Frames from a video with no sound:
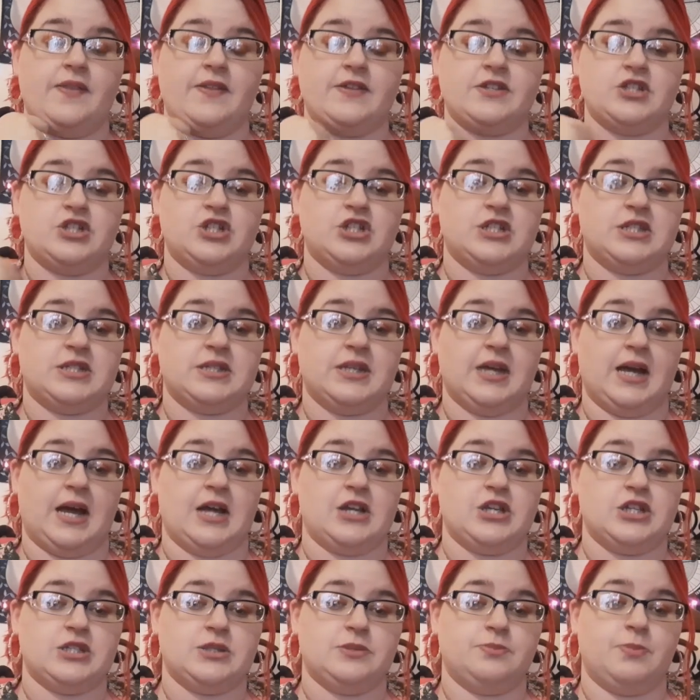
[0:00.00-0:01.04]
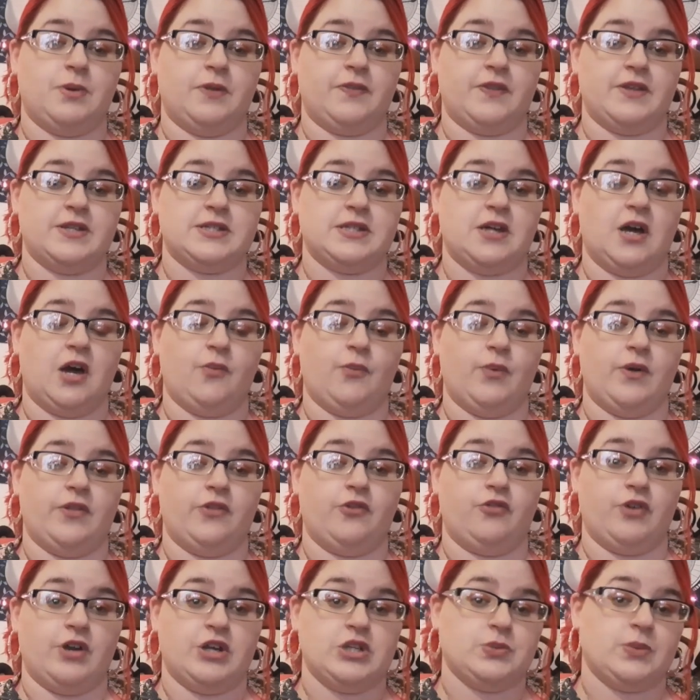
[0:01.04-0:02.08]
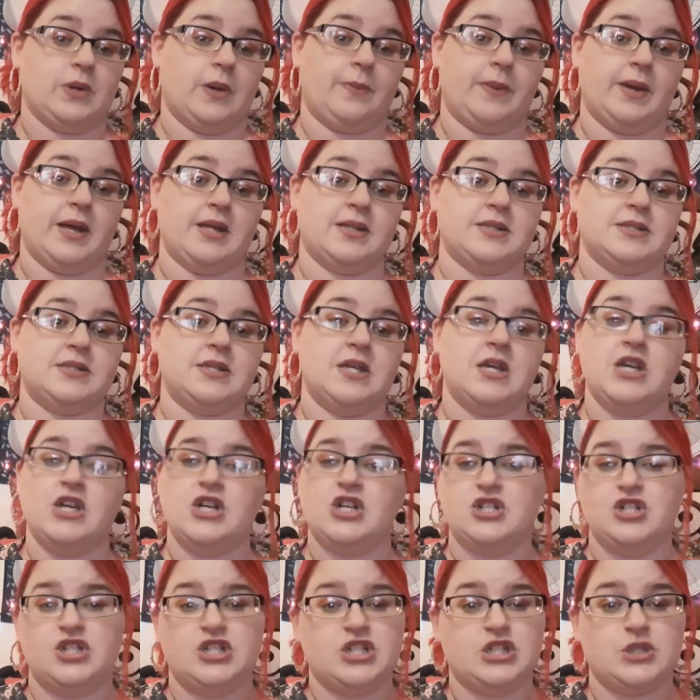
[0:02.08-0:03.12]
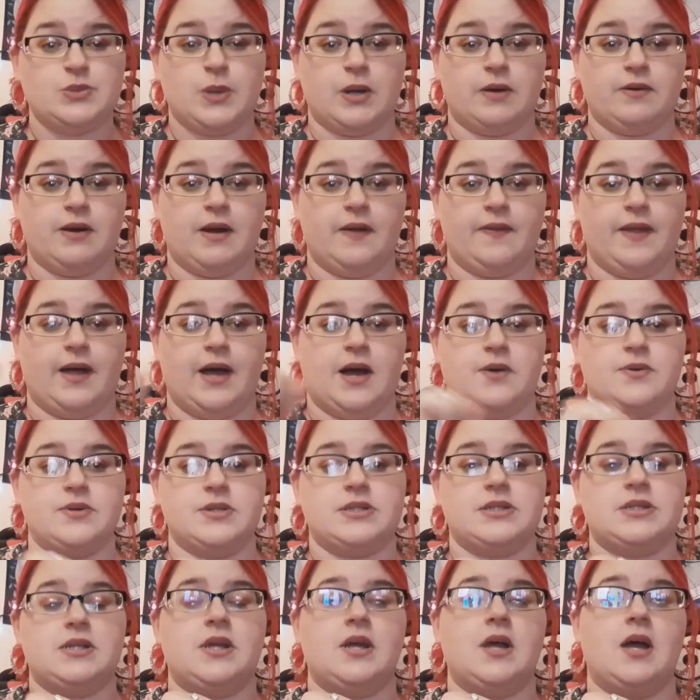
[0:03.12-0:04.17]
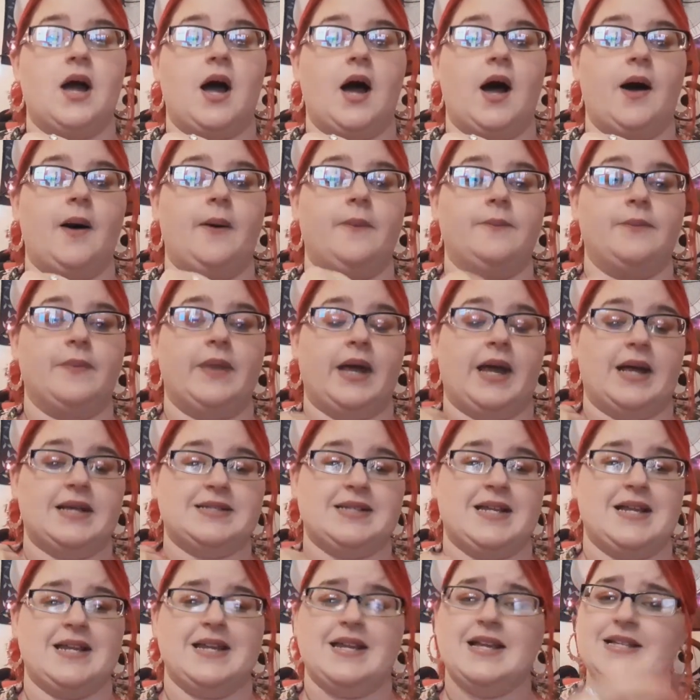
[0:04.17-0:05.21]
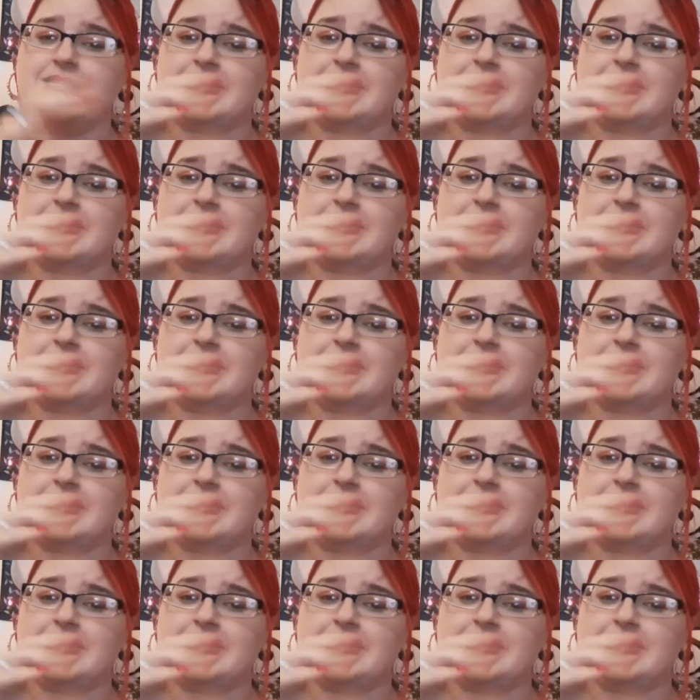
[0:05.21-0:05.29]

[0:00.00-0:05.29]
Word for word: This is just like I just put this on with green sweatpants just to wear around the house. Um, like I said, it